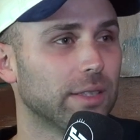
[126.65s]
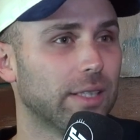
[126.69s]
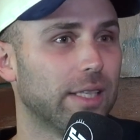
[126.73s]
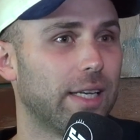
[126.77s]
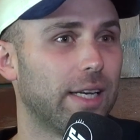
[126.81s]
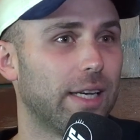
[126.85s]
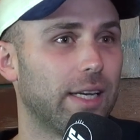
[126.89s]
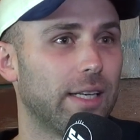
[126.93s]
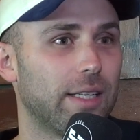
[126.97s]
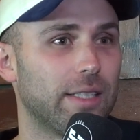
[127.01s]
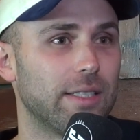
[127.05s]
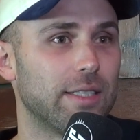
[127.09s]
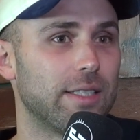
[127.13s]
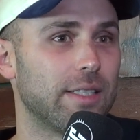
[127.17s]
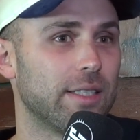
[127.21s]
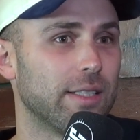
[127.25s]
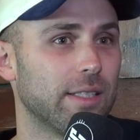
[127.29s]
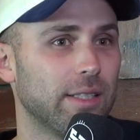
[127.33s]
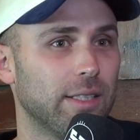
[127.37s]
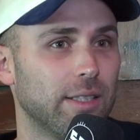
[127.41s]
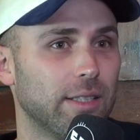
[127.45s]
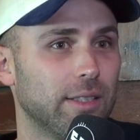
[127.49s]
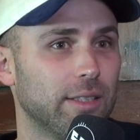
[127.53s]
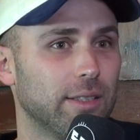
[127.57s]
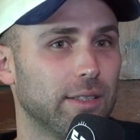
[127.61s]
and
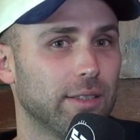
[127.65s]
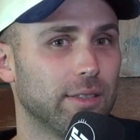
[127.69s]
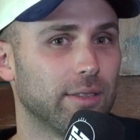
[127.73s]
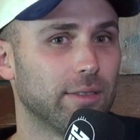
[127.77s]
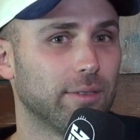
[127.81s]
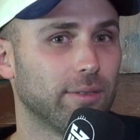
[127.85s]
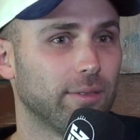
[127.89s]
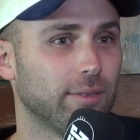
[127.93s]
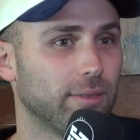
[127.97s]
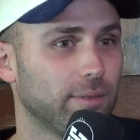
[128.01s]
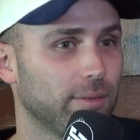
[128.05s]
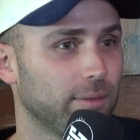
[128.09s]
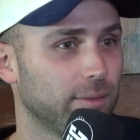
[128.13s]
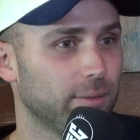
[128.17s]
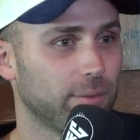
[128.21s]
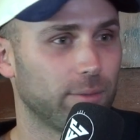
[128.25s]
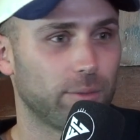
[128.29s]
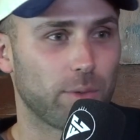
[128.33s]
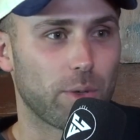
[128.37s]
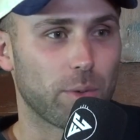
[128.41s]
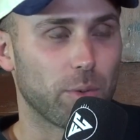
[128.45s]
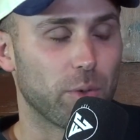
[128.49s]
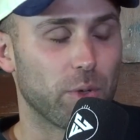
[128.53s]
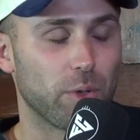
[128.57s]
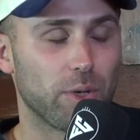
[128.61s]

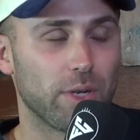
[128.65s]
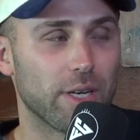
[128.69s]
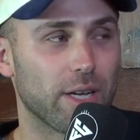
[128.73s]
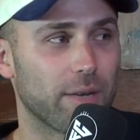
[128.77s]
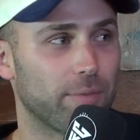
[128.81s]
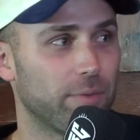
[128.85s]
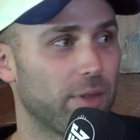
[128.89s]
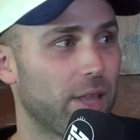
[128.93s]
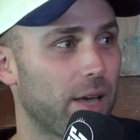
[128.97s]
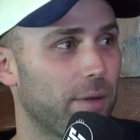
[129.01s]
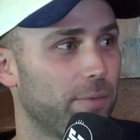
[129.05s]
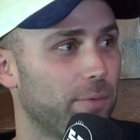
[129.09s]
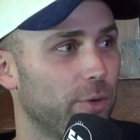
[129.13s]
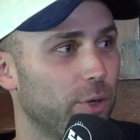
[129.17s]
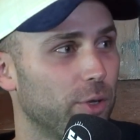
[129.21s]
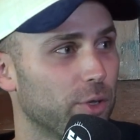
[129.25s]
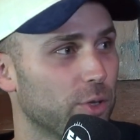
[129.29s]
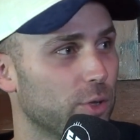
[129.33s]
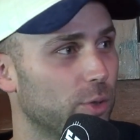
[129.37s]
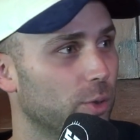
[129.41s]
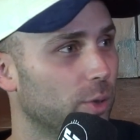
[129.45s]
we were good enough in that first